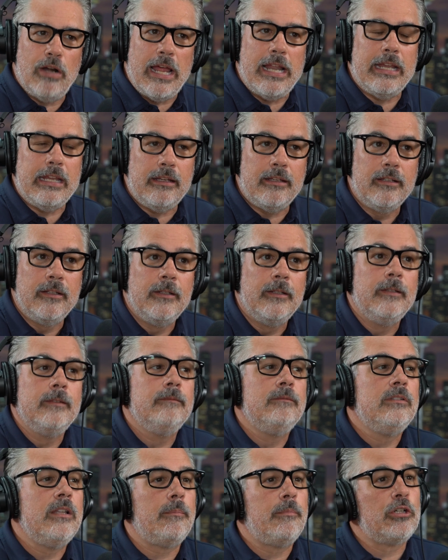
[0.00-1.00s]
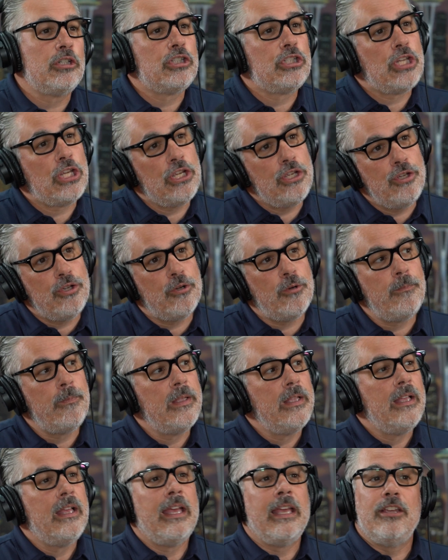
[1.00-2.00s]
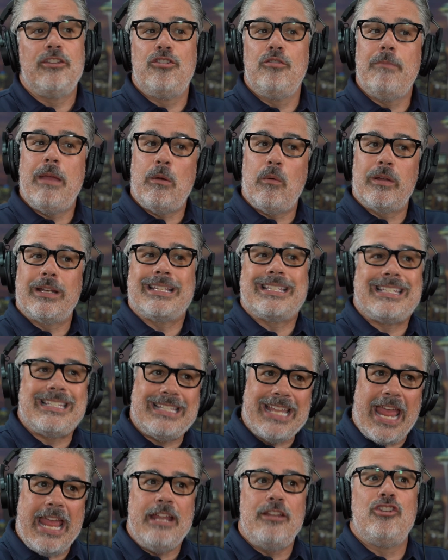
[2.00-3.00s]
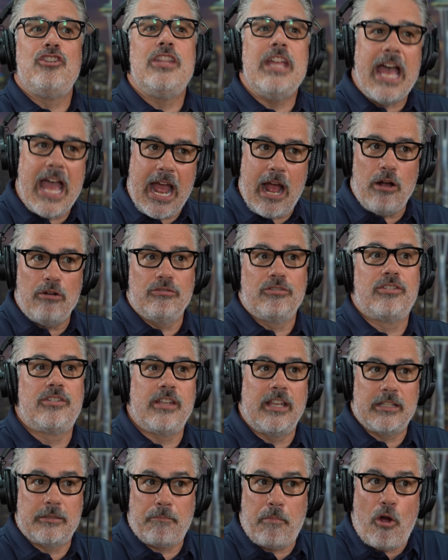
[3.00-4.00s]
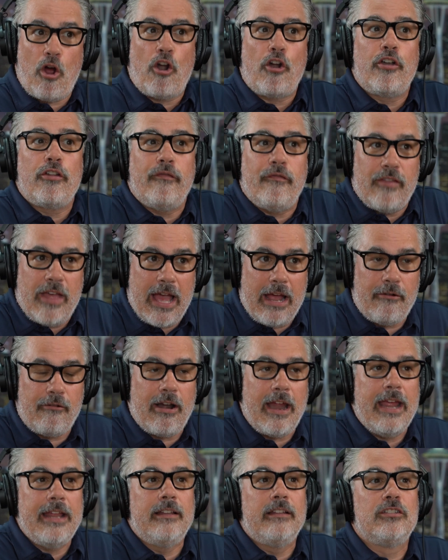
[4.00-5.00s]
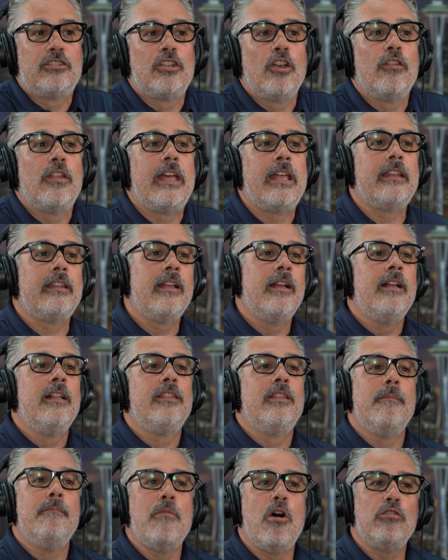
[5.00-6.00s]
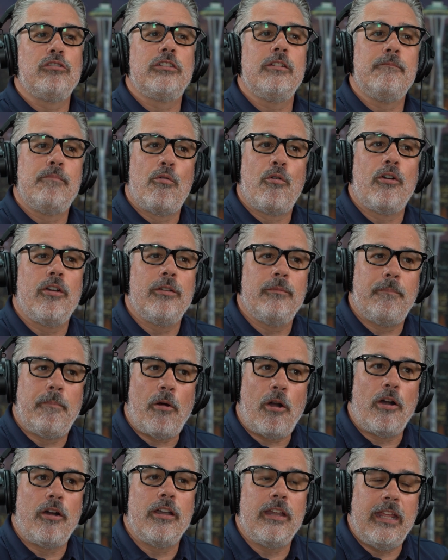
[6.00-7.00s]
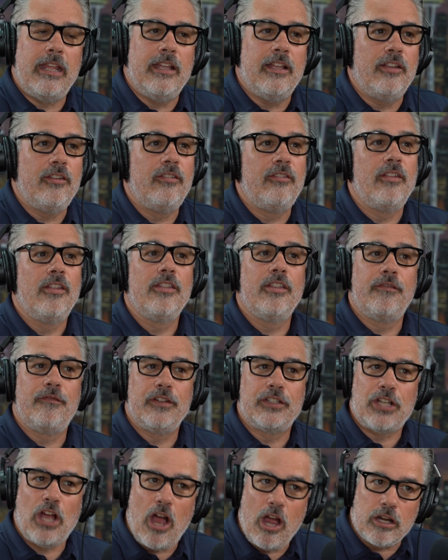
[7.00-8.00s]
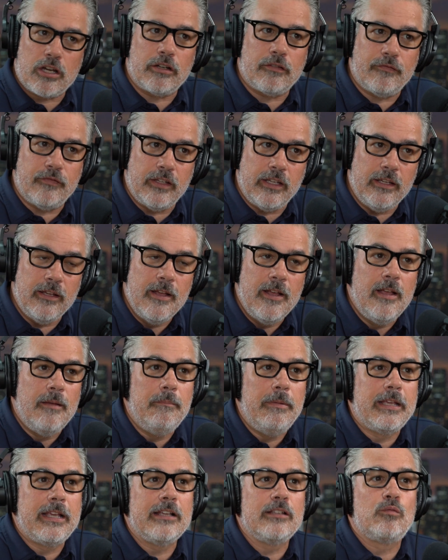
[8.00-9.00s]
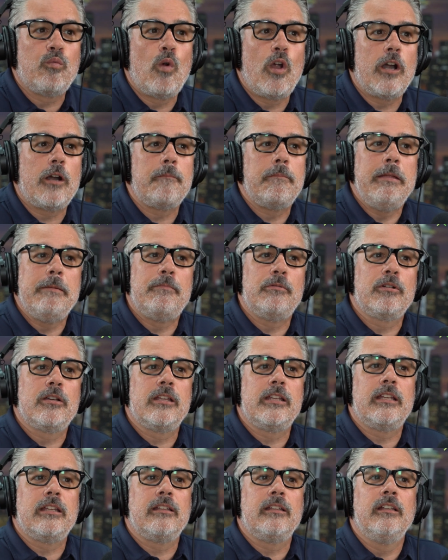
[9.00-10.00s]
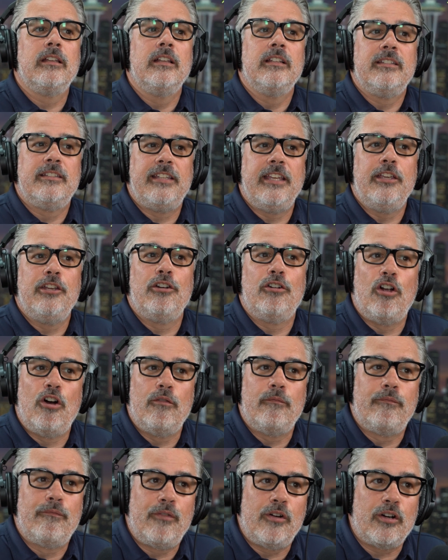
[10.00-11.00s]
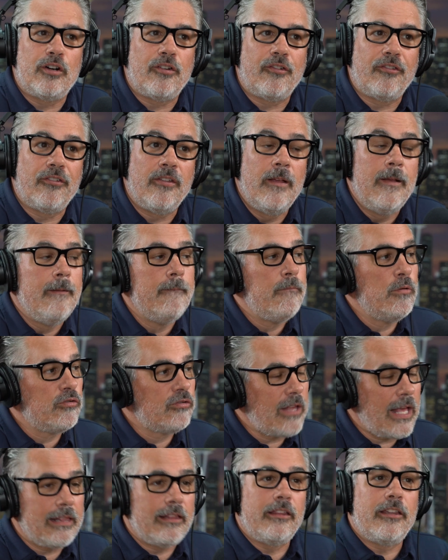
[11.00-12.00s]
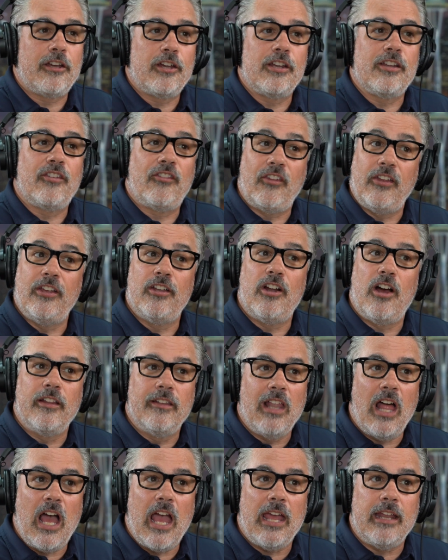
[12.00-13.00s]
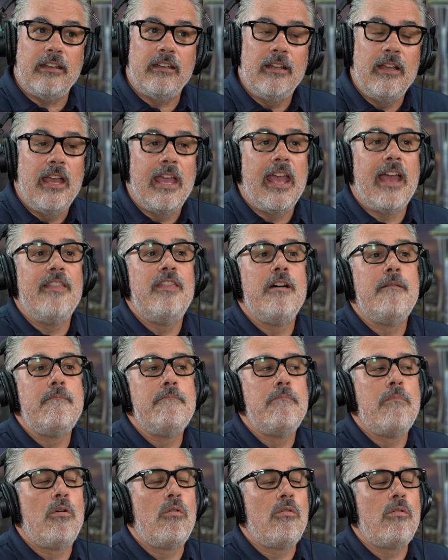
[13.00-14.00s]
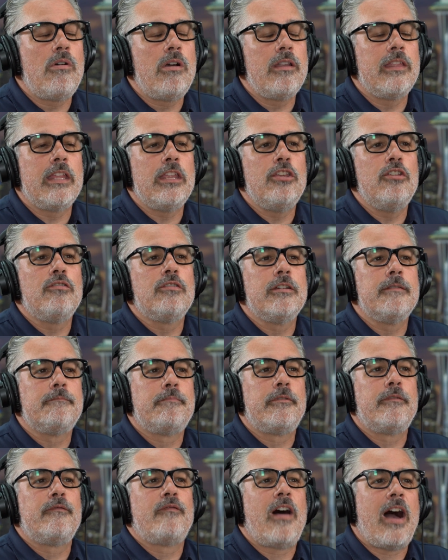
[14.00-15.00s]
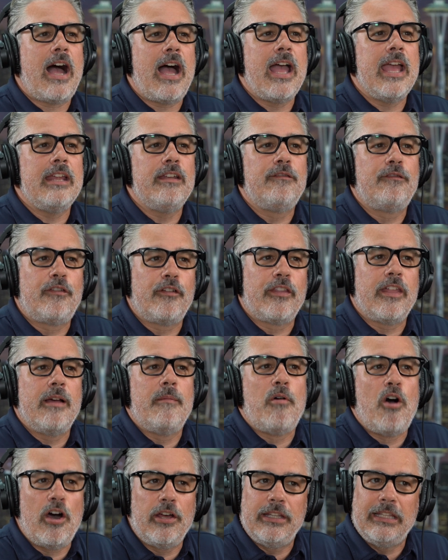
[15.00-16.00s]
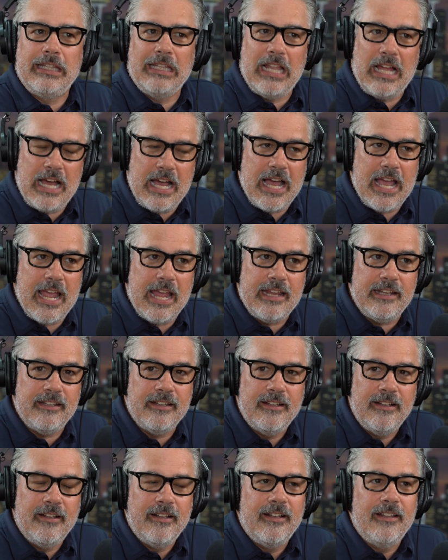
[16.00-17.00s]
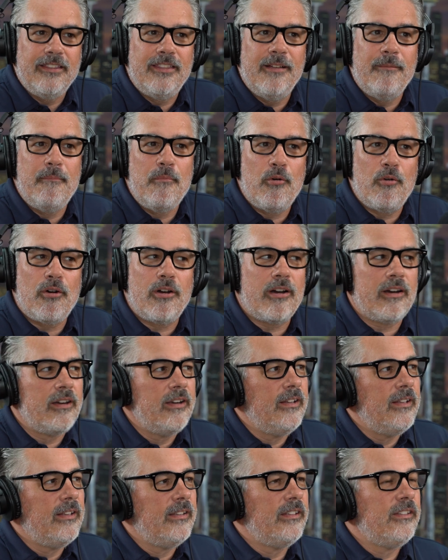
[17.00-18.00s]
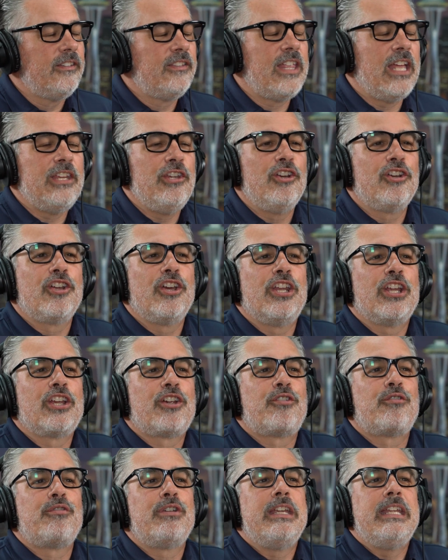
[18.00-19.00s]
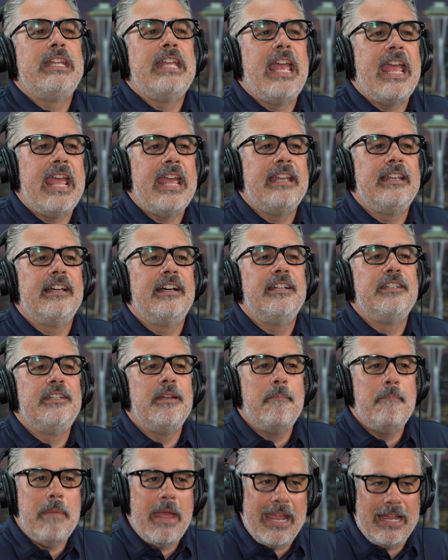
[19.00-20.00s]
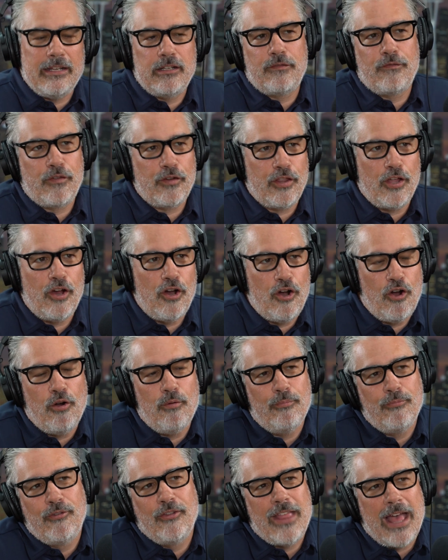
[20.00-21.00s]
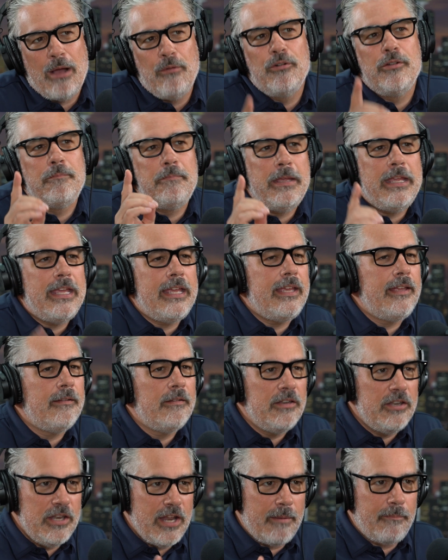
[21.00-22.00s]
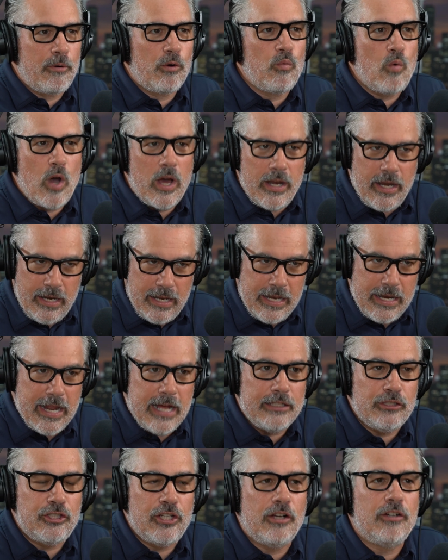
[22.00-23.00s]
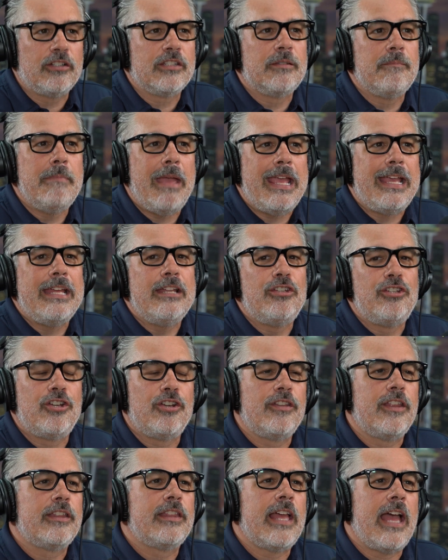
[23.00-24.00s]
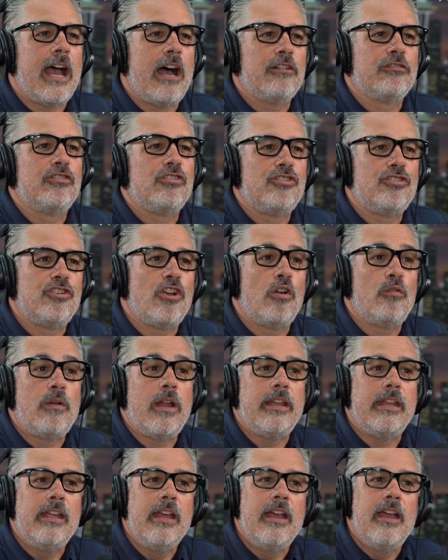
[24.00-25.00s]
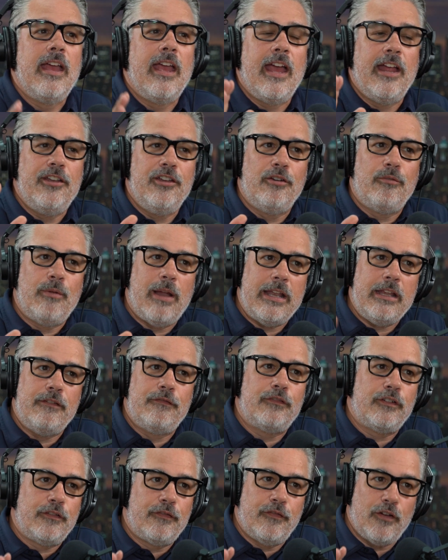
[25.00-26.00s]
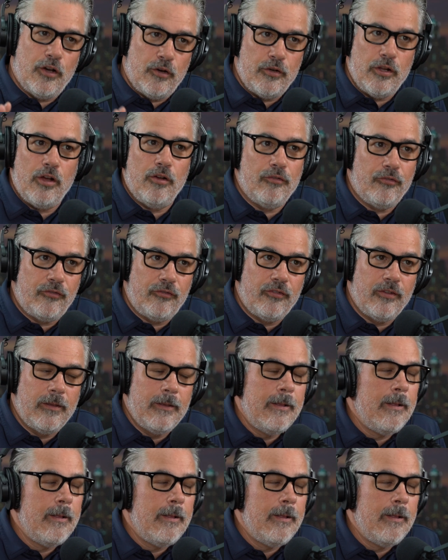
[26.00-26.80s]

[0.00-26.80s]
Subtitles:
ready. Number two is you may want to stage the house as part of that, right? So that the most important part is the photography, because where are people going to see your home first? Most likely they're going to see it online. And the more that you can provide for them online, the more that you're going to create a demand for the home. So that would be number one in a nutshell, is making sure that the house is show ready and you're ready for photos.